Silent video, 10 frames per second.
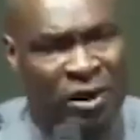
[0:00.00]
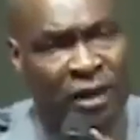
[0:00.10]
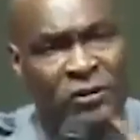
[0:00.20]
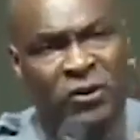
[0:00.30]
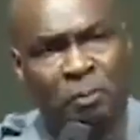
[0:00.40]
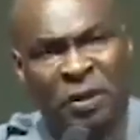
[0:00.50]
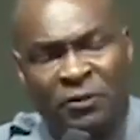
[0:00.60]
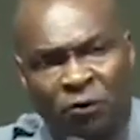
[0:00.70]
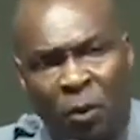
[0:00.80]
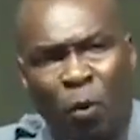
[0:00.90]
can
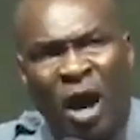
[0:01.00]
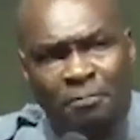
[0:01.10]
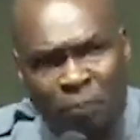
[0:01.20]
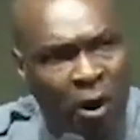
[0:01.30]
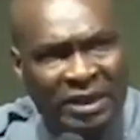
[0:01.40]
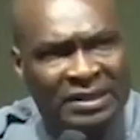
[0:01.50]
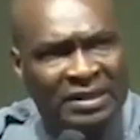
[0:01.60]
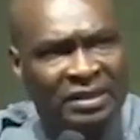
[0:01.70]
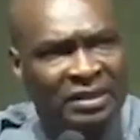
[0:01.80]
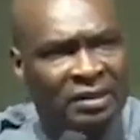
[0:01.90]
speak from one
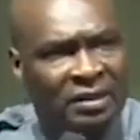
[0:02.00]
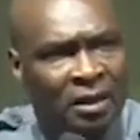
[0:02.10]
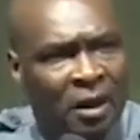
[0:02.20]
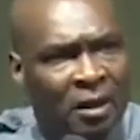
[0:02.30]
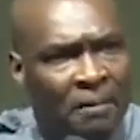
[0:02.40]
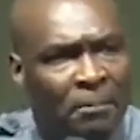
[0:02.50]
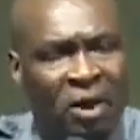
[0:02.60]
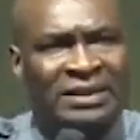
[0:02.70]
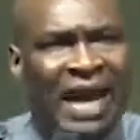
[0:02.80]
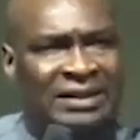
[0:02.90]
point.
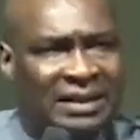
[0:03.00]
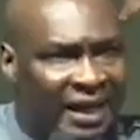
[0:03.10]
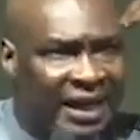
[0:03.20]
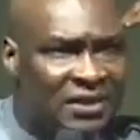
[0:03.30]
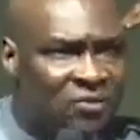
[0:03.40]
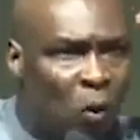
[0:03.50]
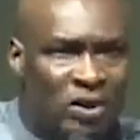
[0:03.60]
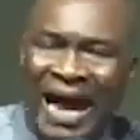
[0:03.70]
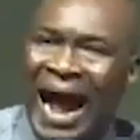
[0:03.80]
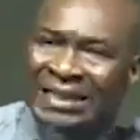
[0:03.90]
But that grace
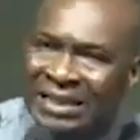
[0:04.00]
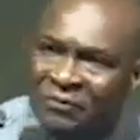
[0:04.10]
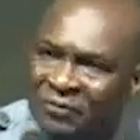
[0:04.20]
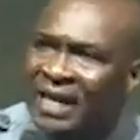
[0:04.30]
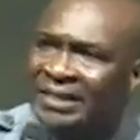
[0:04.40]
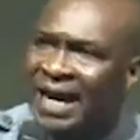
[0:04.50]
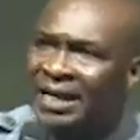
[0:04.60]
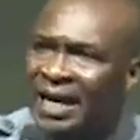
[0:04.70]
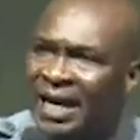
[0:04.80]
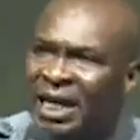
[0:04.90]
was
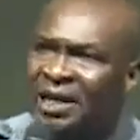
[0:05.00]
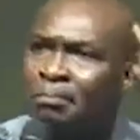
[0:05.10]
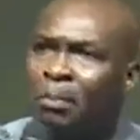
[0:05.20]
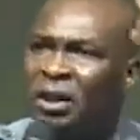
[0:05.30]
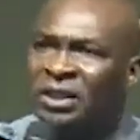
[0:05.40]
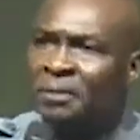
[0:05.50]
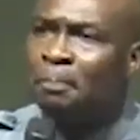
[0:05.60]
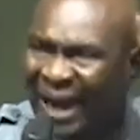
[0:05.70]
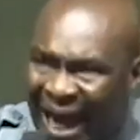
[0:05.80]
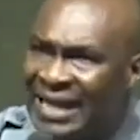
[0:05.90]
activated. It
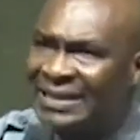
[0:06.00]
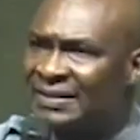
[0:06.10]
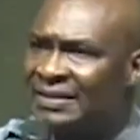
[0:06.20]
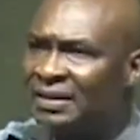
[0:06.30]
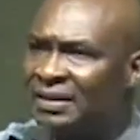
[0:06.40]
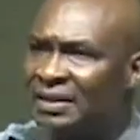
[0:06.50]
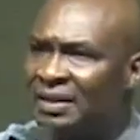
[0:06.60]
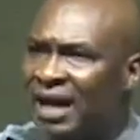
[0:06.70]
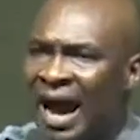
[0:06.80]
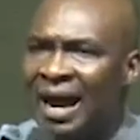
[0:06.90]
multiplies
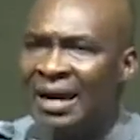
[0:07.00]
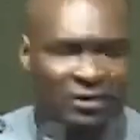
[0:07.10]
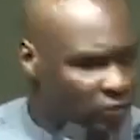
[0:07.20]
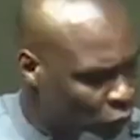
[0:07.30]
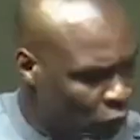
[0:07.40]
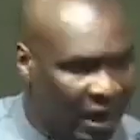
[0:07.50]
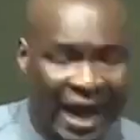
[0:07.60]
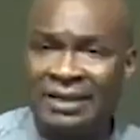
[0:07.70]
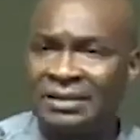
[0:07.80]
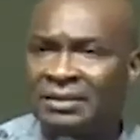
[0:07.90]
through
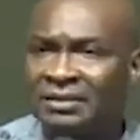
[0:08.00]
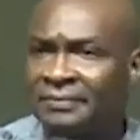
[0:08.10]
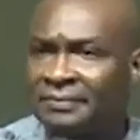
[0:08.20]
light.